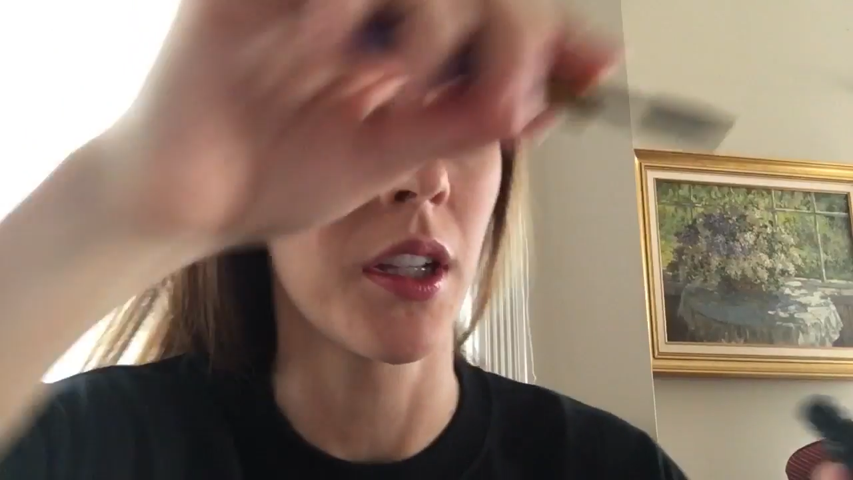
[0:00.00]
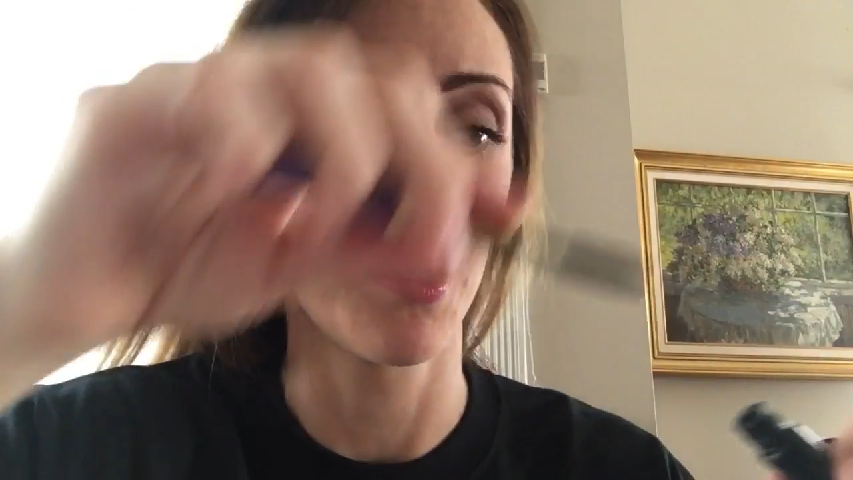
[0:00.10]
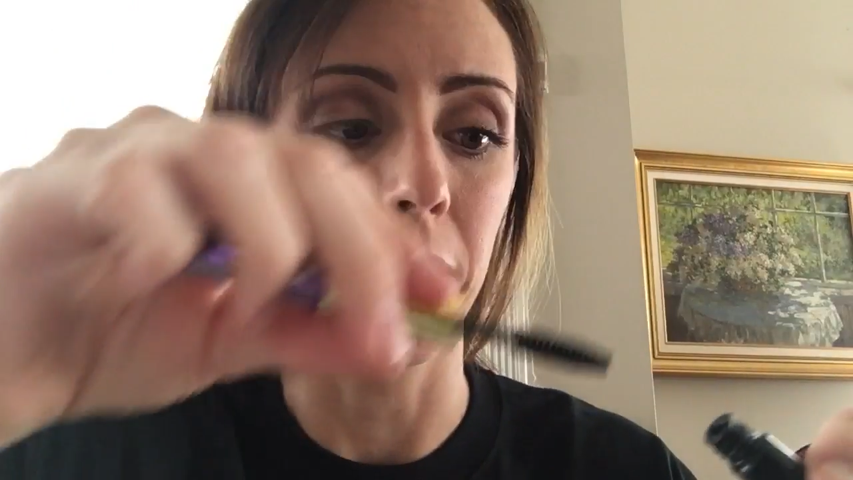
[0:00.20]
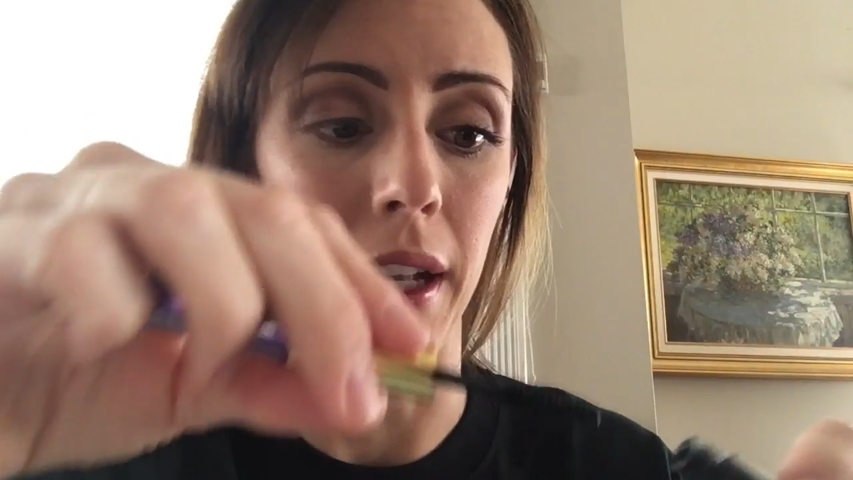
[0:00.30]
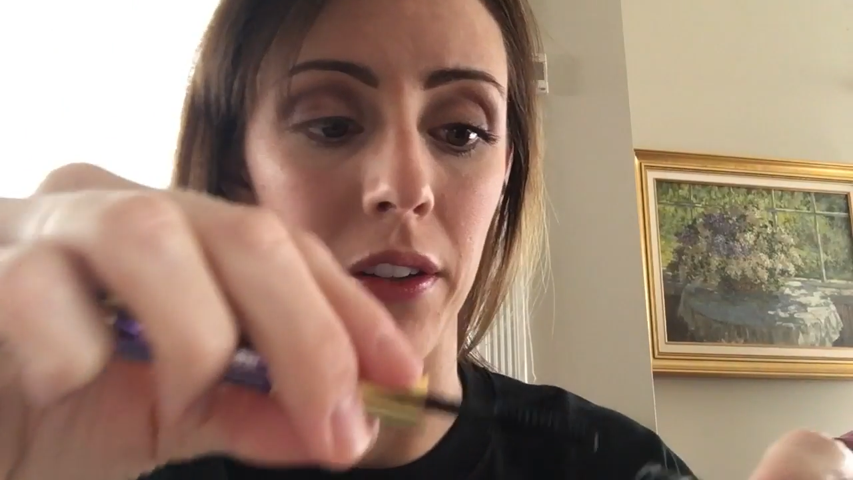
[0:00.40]

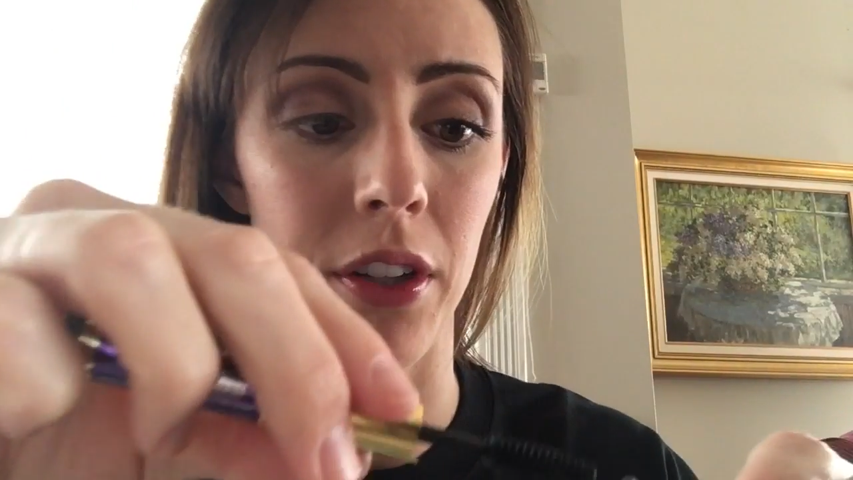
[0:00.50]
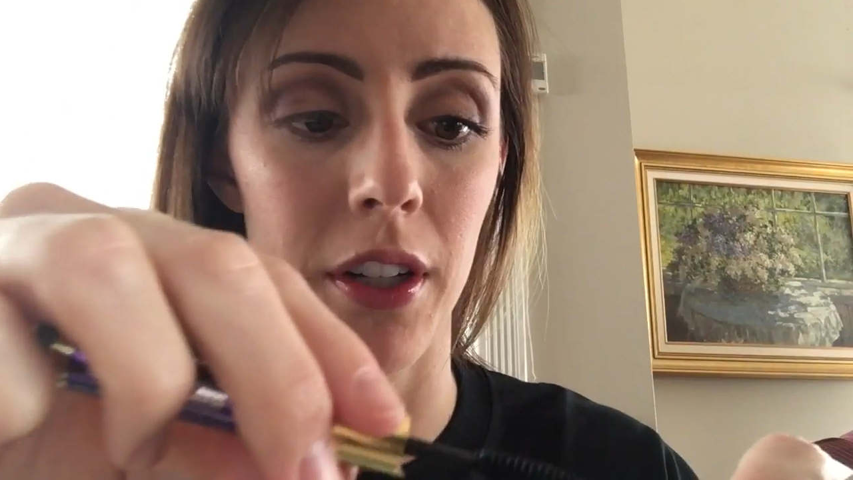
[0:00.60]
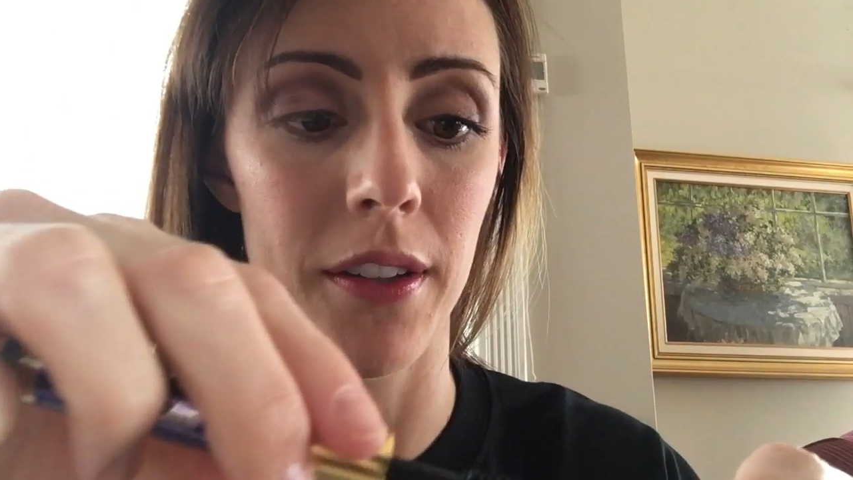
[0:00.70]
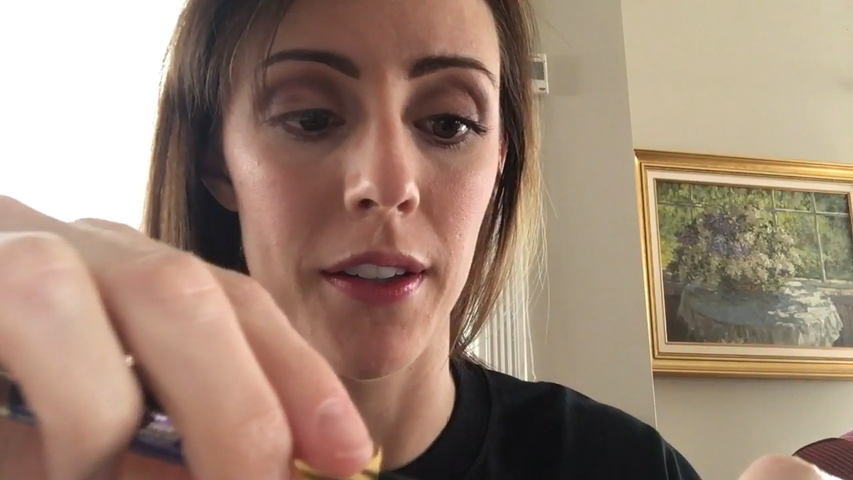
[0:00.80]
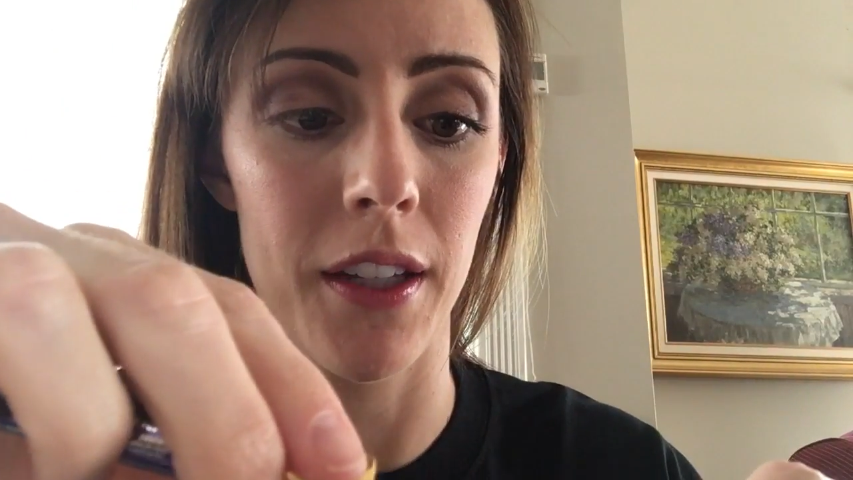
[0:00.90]
about as good
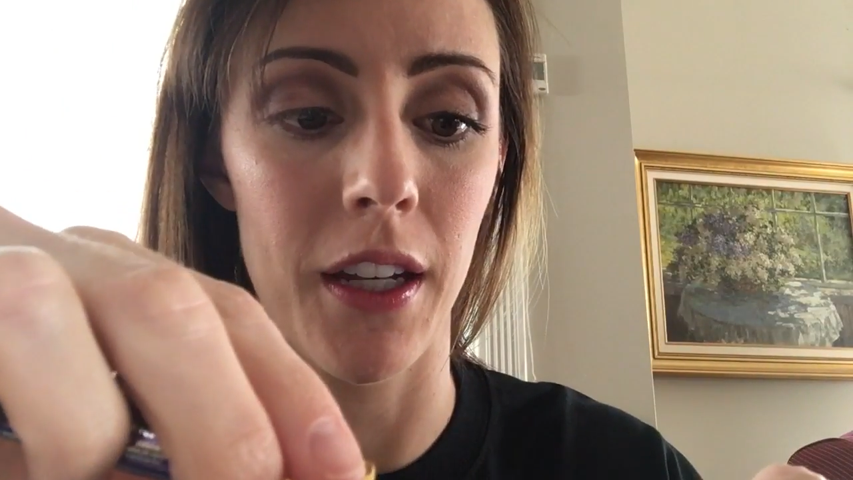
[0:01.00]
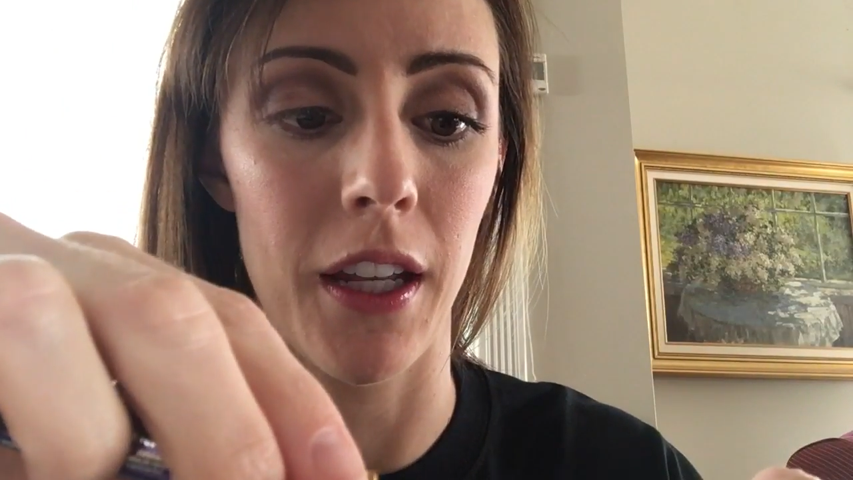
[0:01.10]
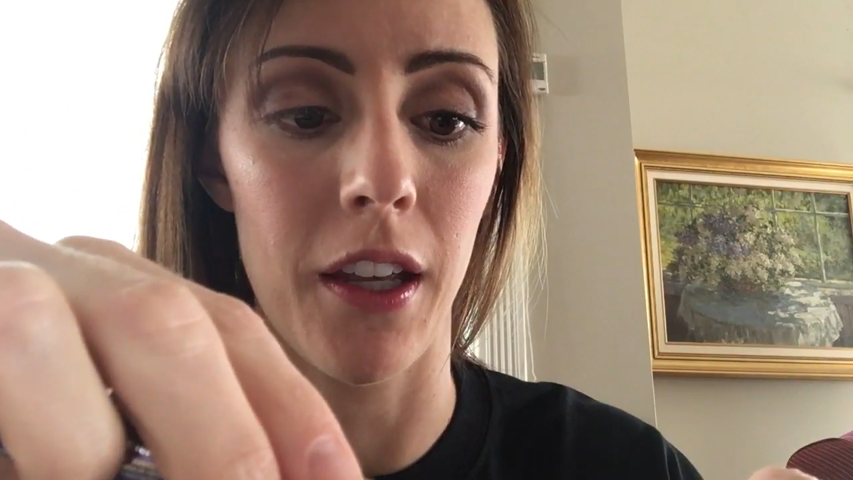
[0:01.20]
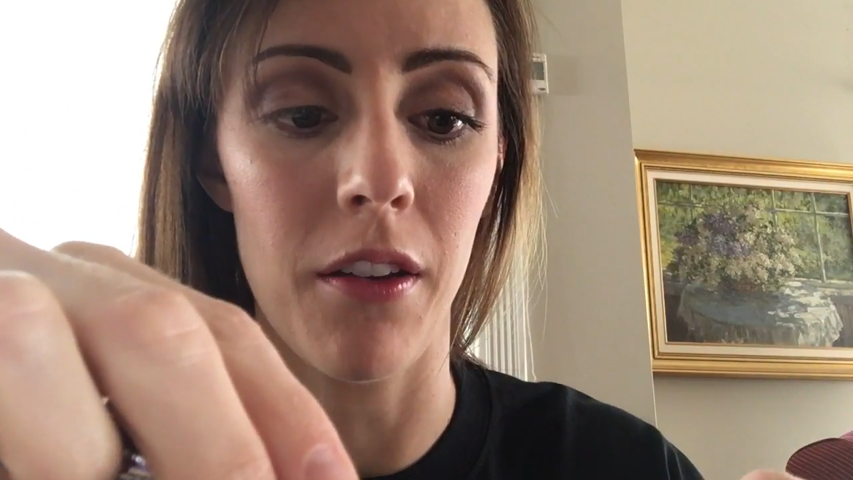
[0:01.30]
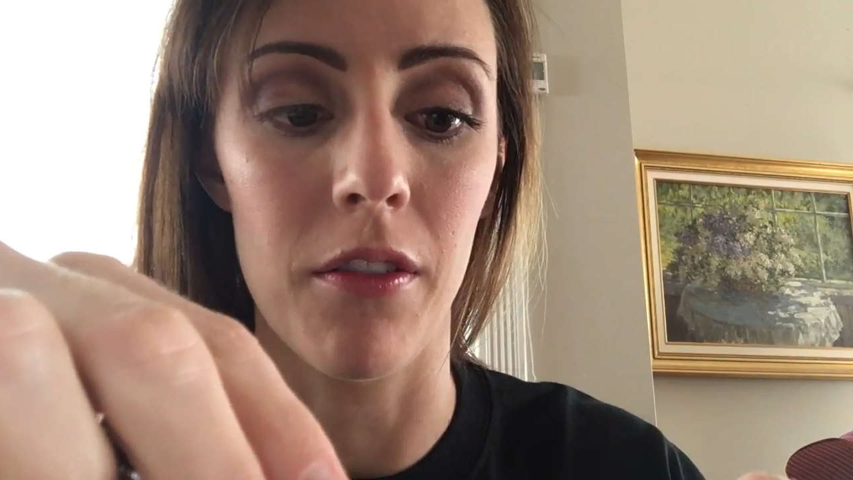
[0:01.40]
as it's gonna
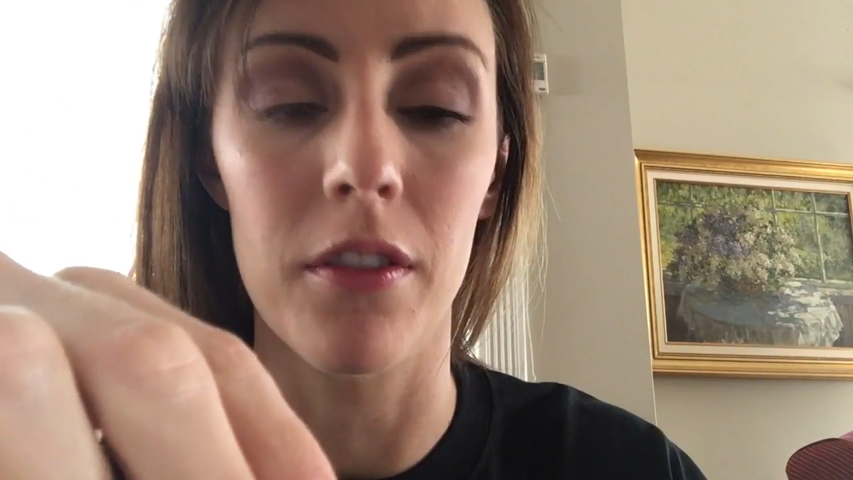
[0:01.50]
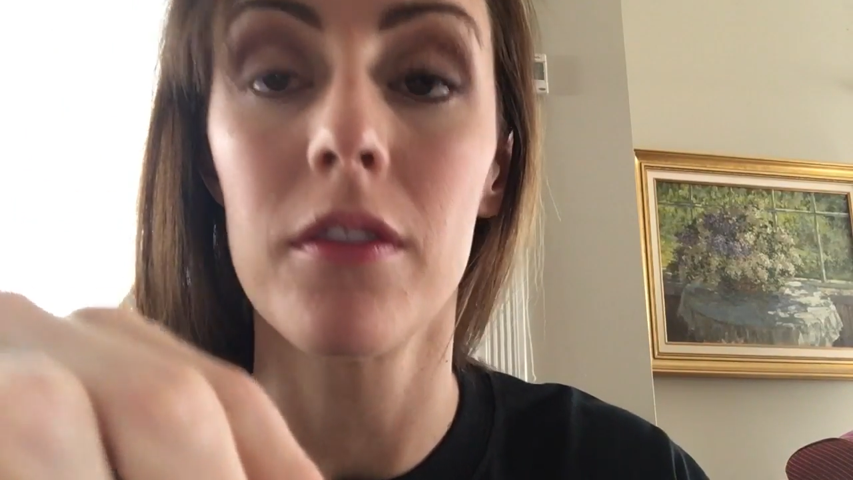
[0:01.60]
get